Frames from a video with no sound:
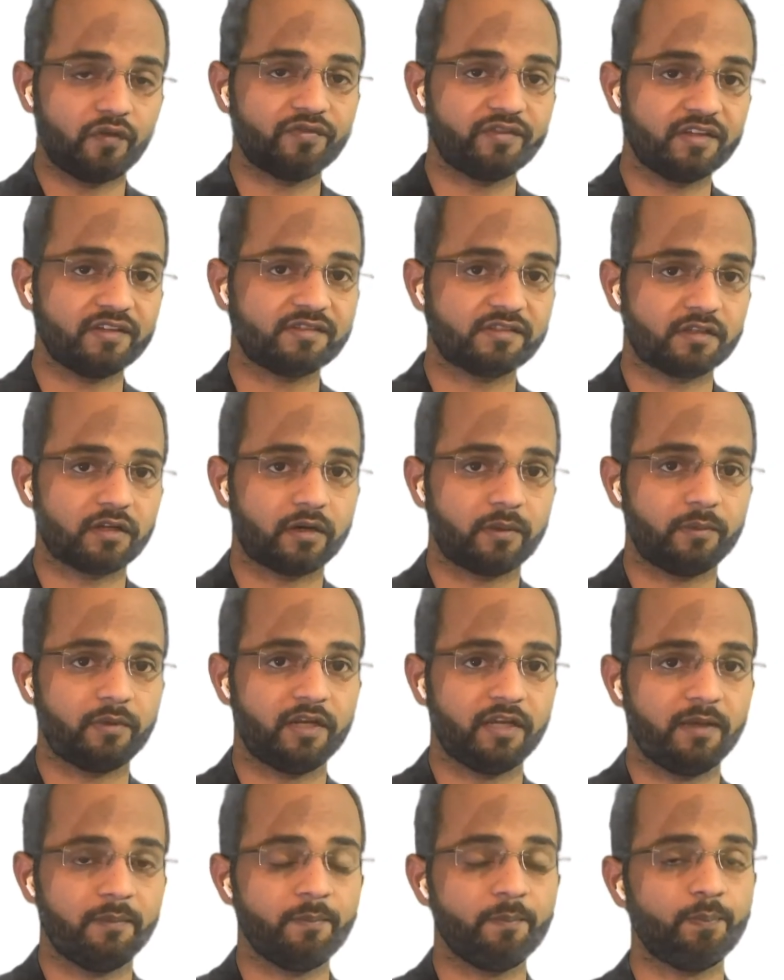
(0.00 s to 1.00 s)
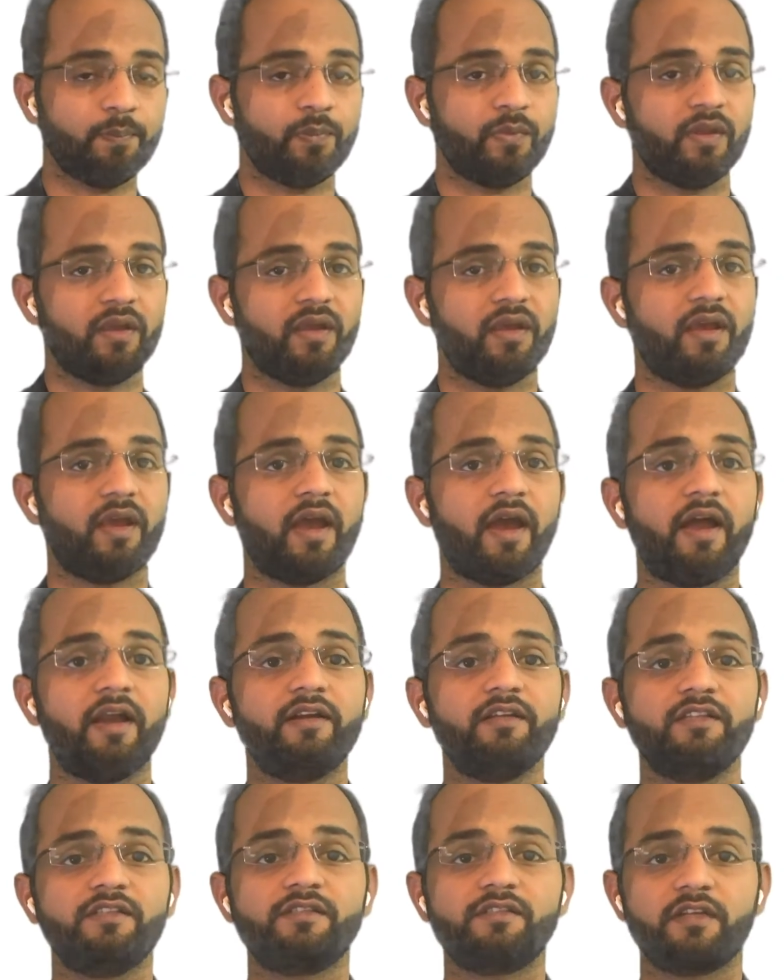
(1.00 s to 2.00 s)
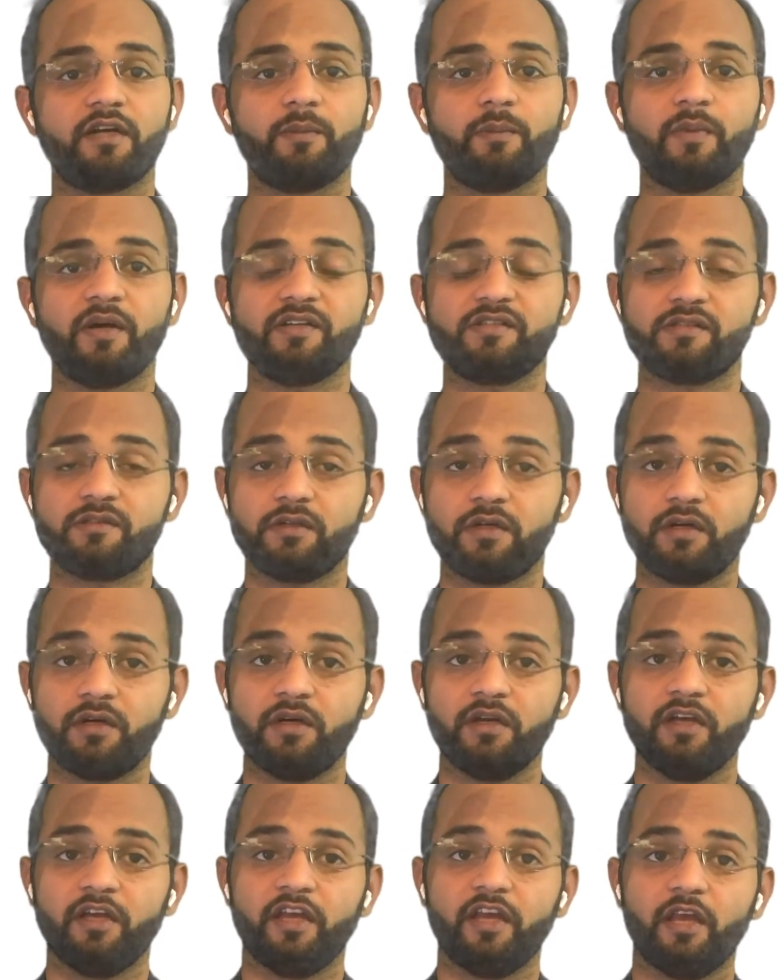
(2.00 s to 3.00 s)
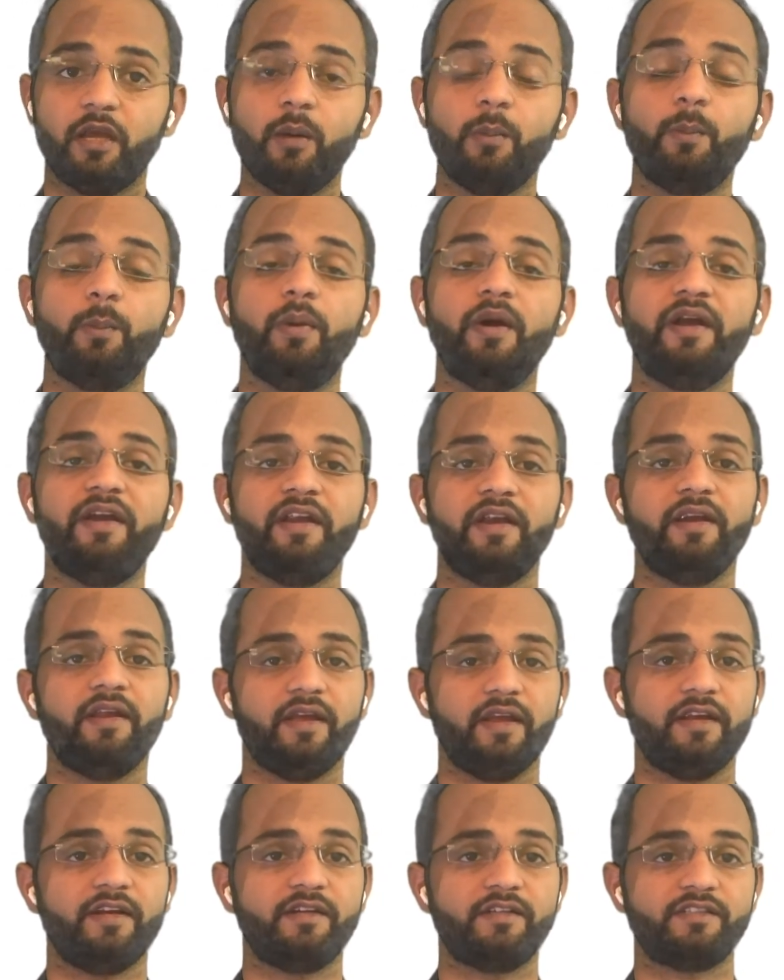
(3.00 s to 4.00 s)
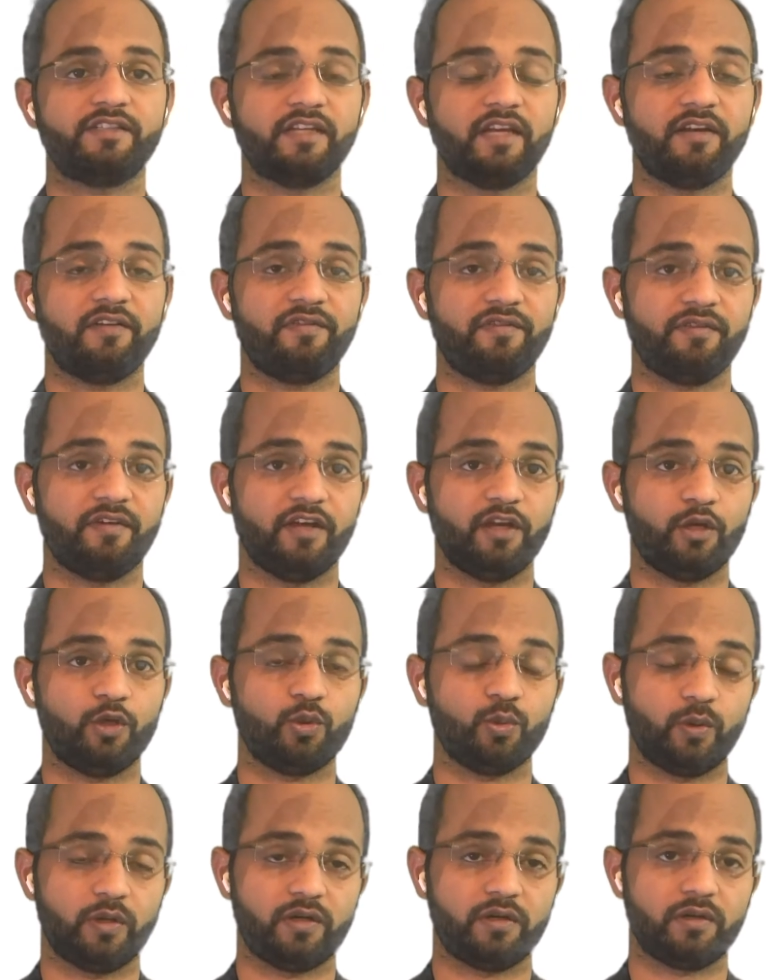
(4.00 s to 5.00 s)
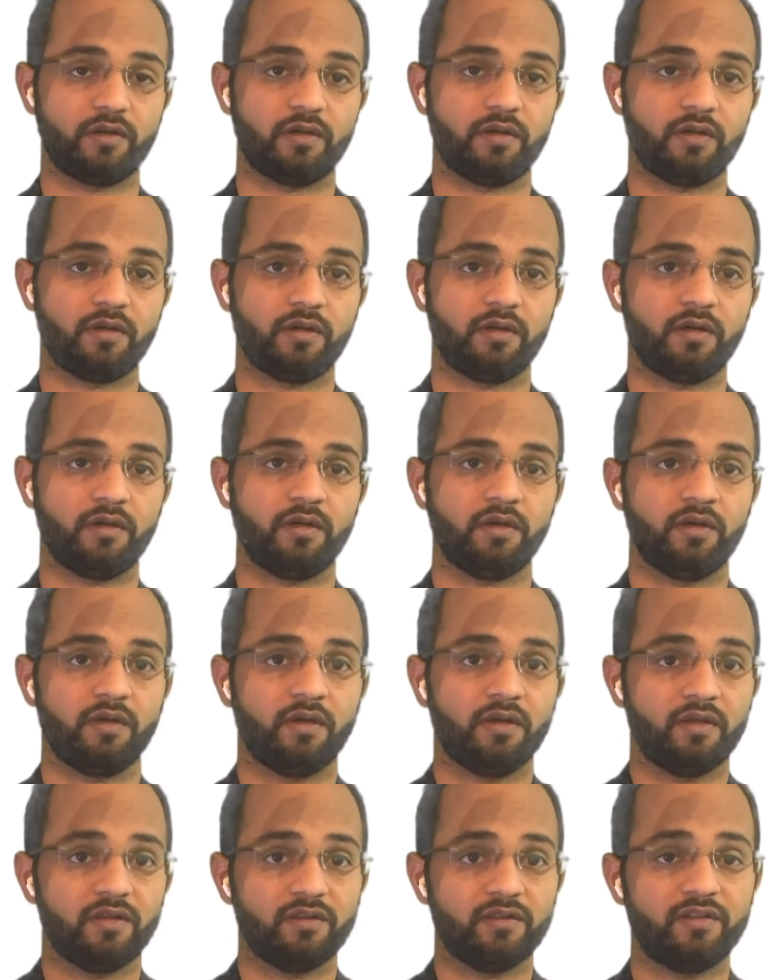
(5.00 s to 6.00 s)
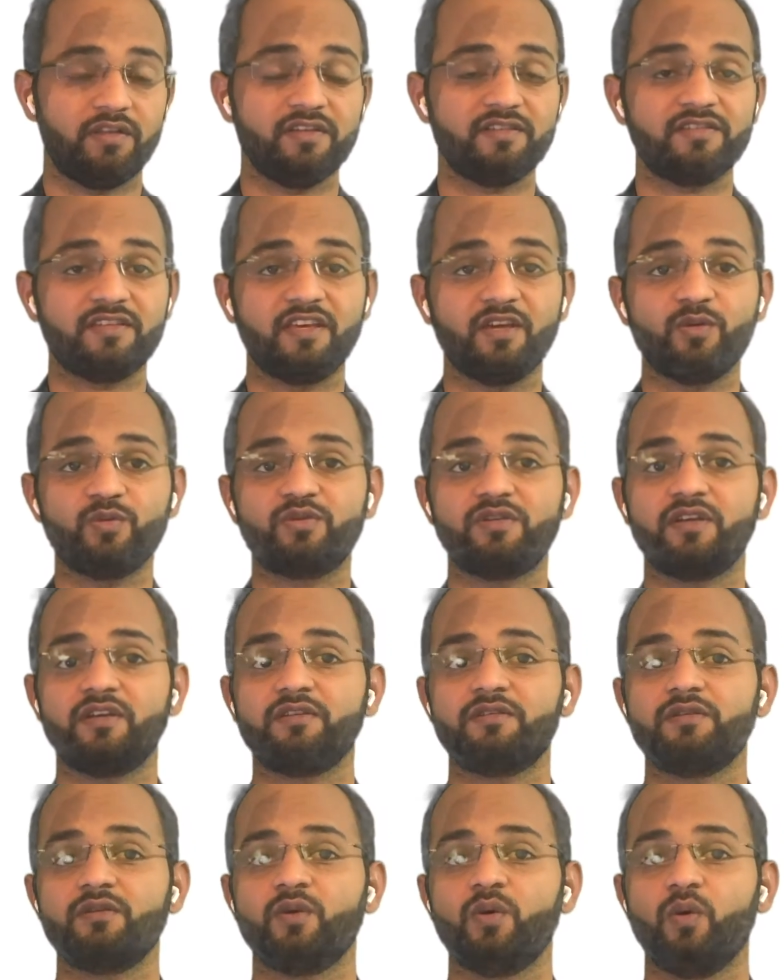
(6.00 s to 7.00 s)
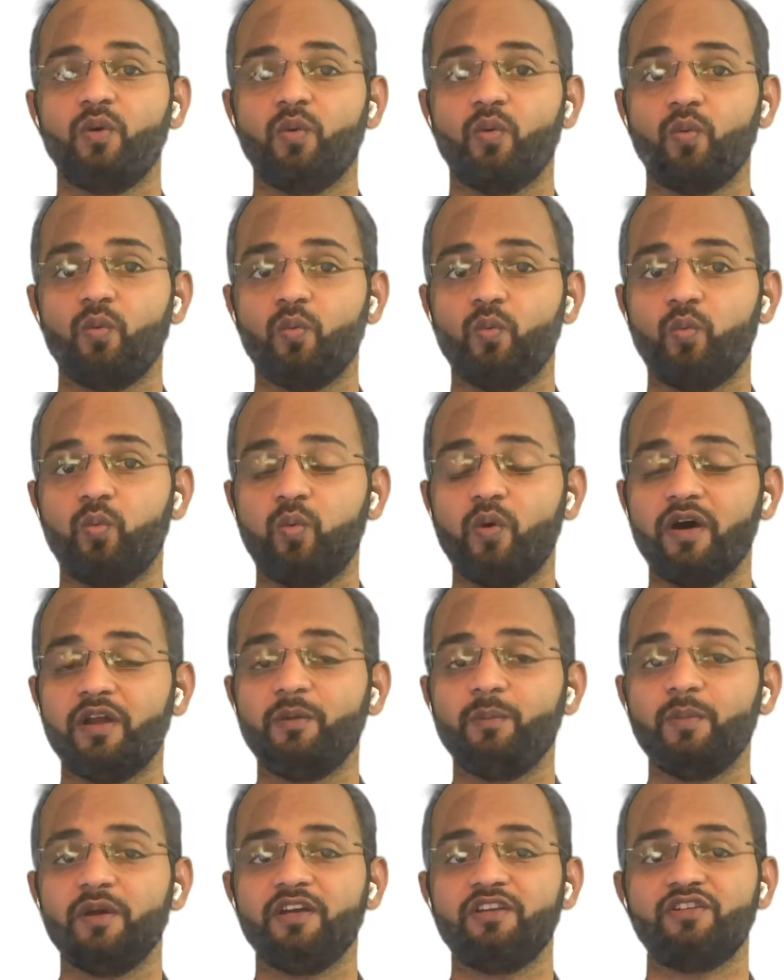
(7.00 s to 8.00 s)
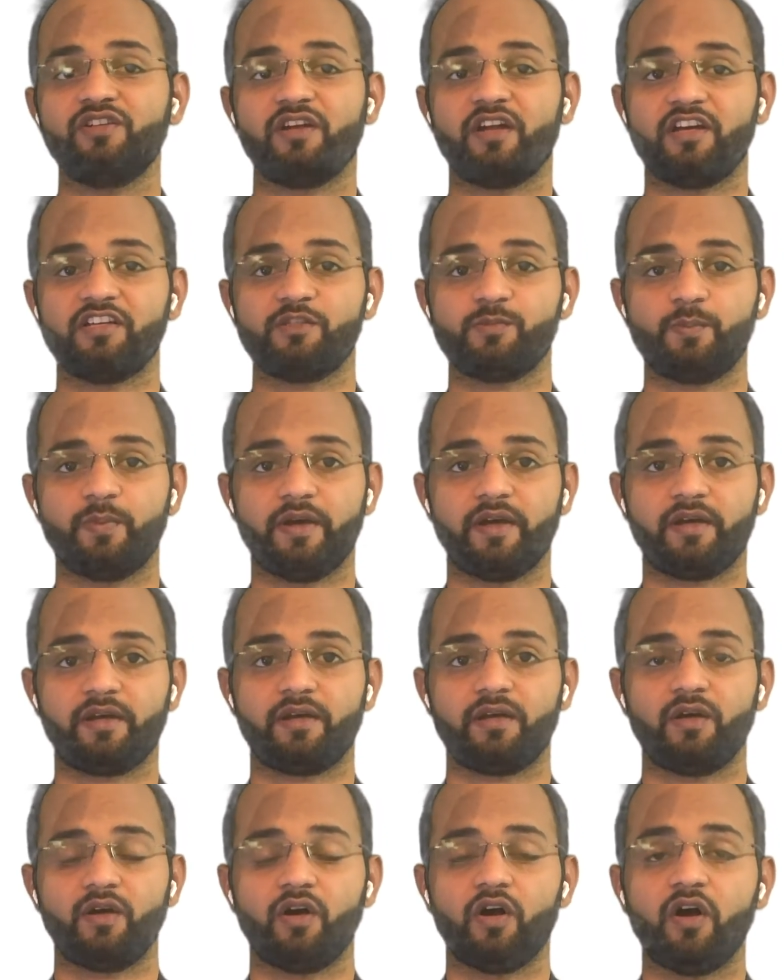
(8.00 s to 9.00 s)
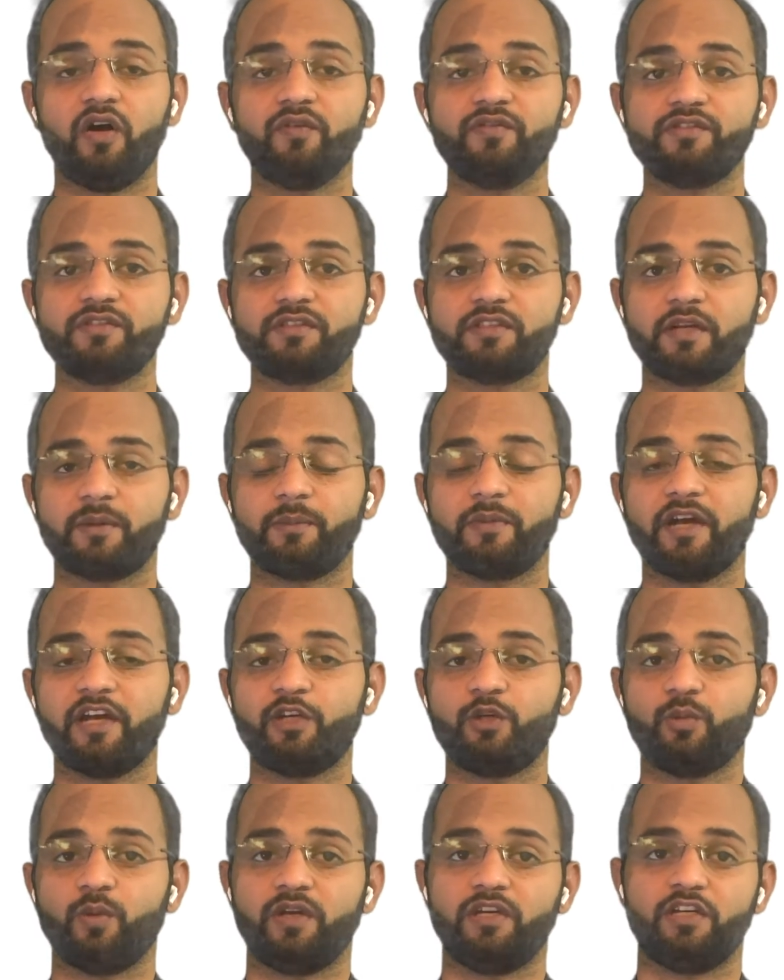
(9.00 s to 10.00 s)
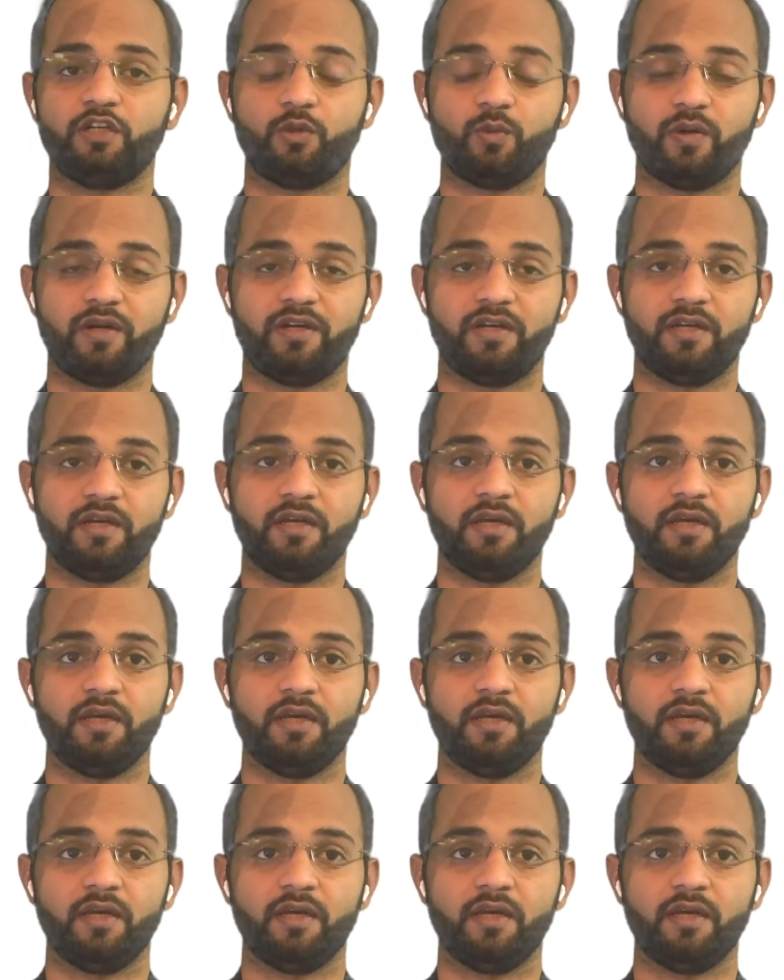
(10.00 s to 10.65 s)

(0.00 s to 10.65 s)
the Scrum team and the Scrum Master embedded itself into it. This gives us one major aspect of Scrum Guide 2020